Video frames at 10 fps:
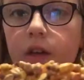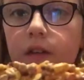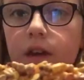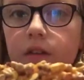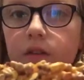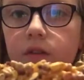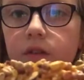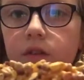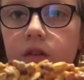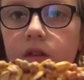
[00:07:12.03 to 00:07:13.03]
like
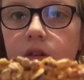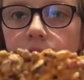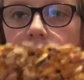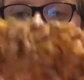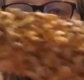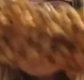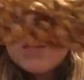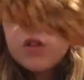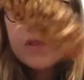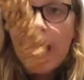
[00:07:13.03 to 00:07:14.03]
this. And
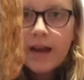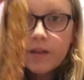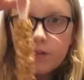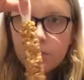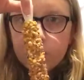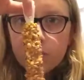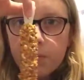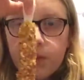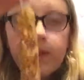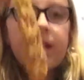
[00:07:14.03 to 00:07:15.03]
you just hang it from the
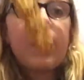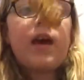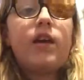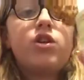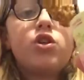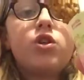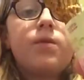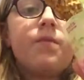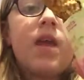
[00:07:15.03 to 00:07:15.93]
top of the cage.